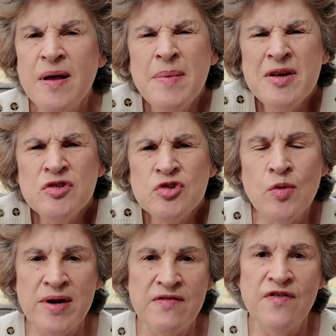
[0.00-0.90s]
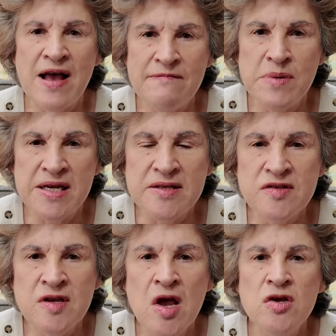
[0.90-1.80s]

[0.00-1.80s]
about 25 minutes,